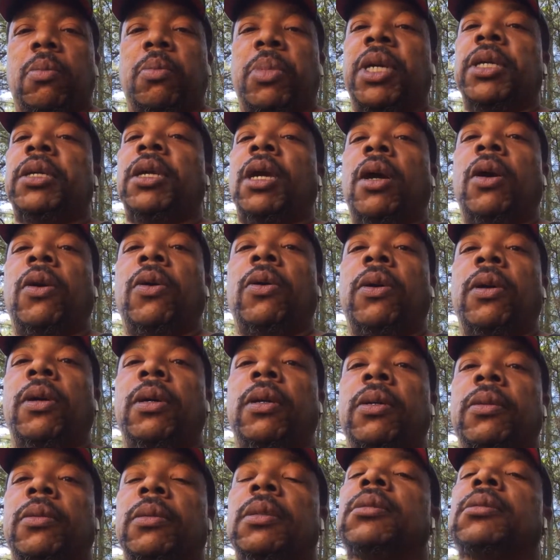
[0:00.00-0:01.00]
But yo,
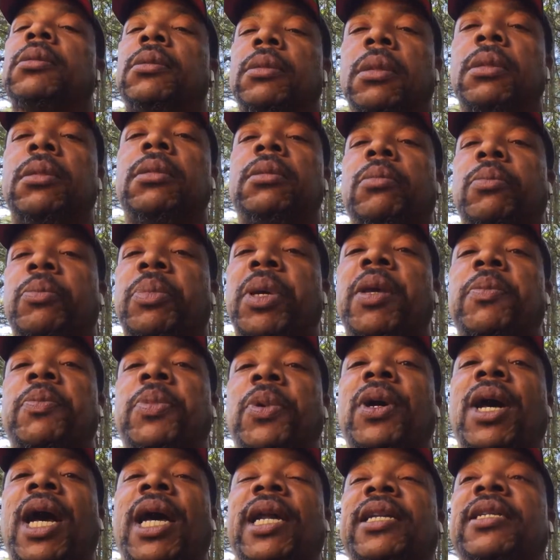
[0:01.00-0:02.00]

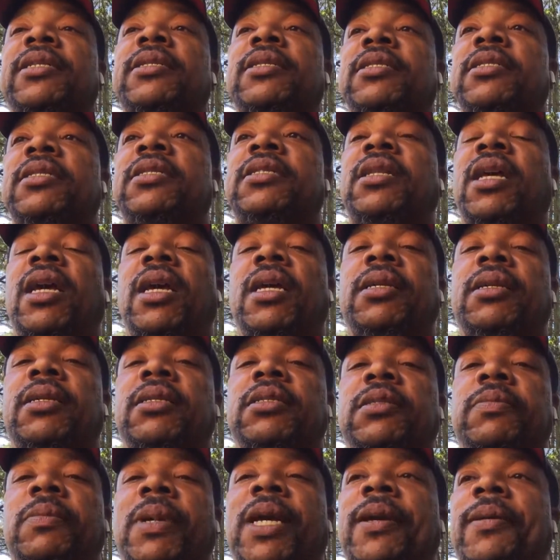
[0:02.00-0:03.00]
people got to understand
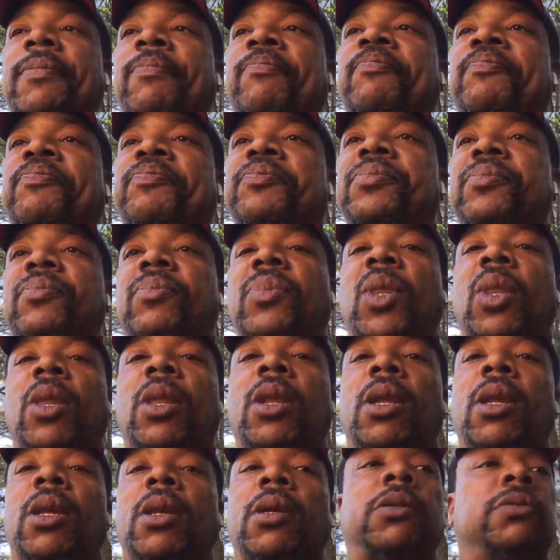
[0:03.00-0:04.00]
this, man.
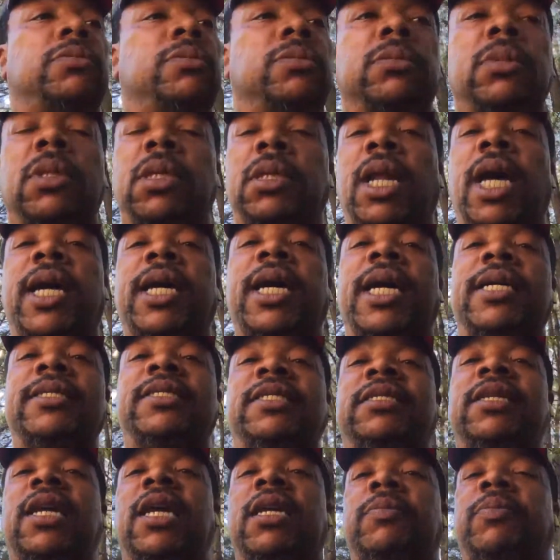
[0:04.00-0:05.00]
Like I
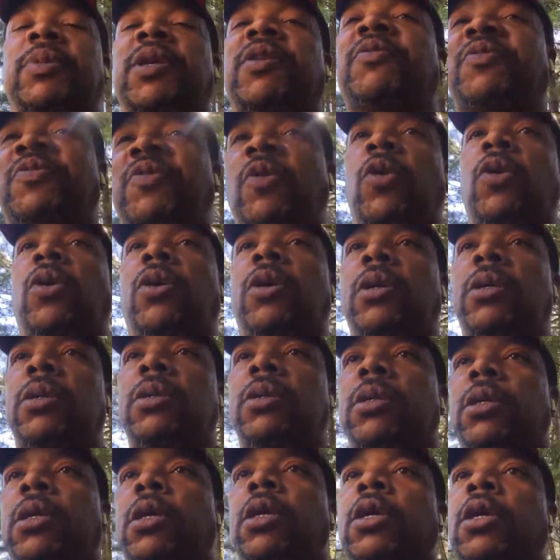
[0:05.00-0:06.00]
said before,
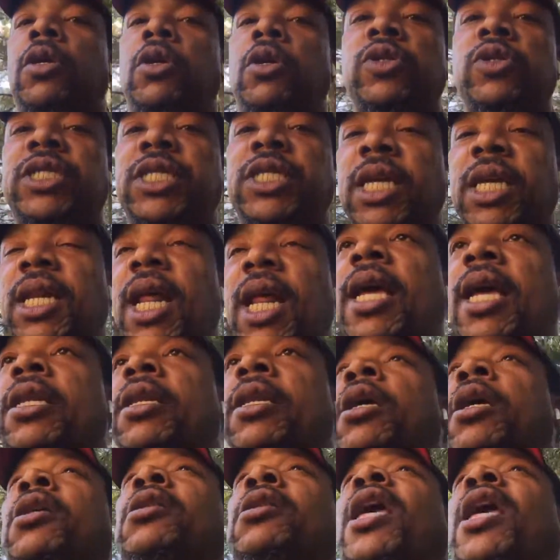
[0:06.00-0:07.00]
you see that
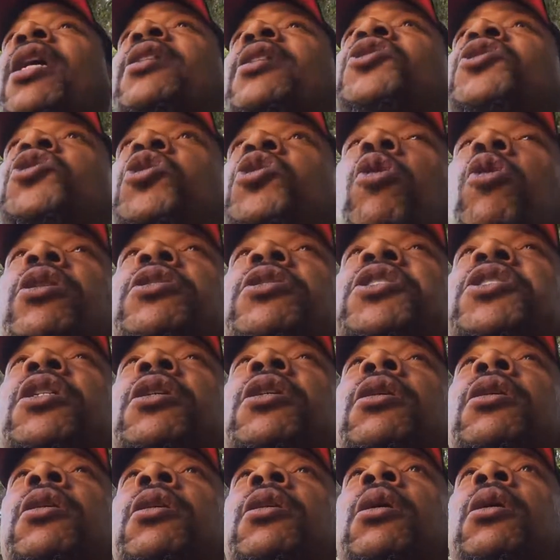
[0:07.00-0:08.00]

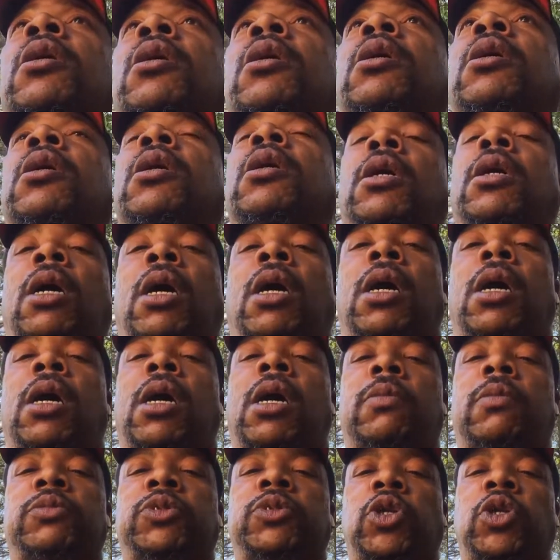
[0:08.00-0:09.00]
Georgia
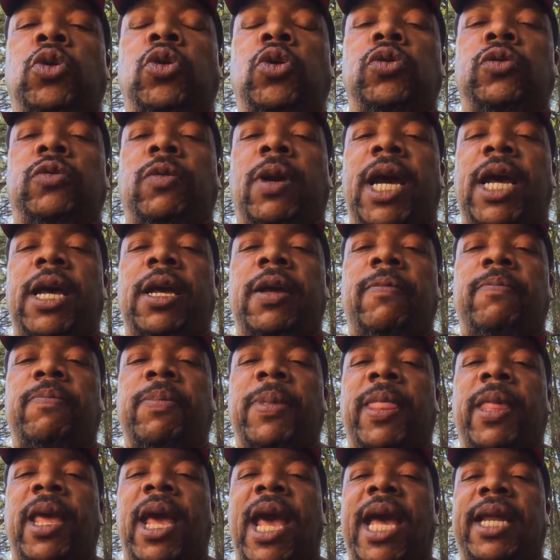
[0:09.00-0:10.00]
dude, right?
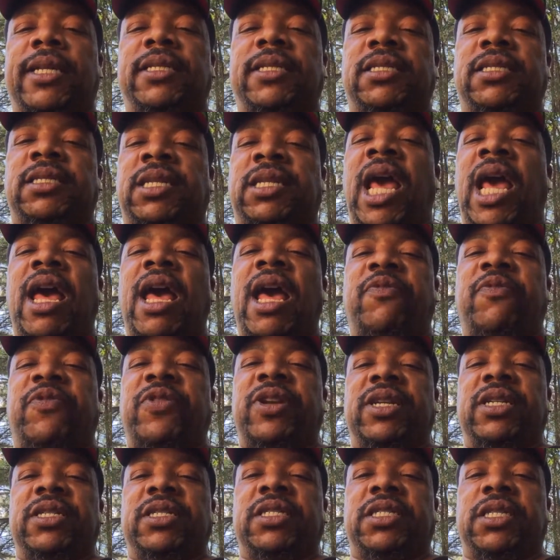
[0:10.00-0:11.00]
Had staff
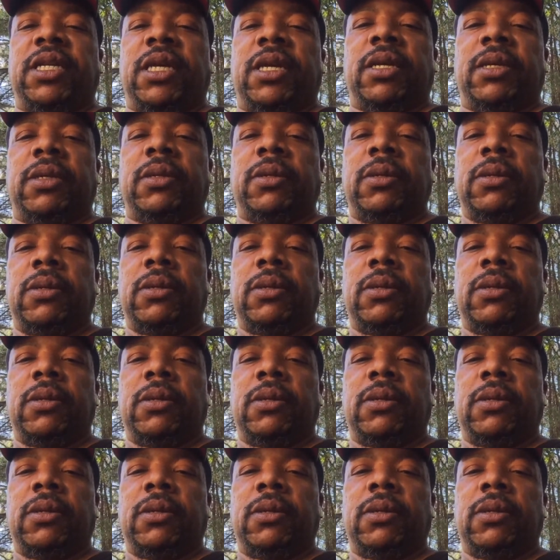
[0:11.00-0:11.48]
in his shit.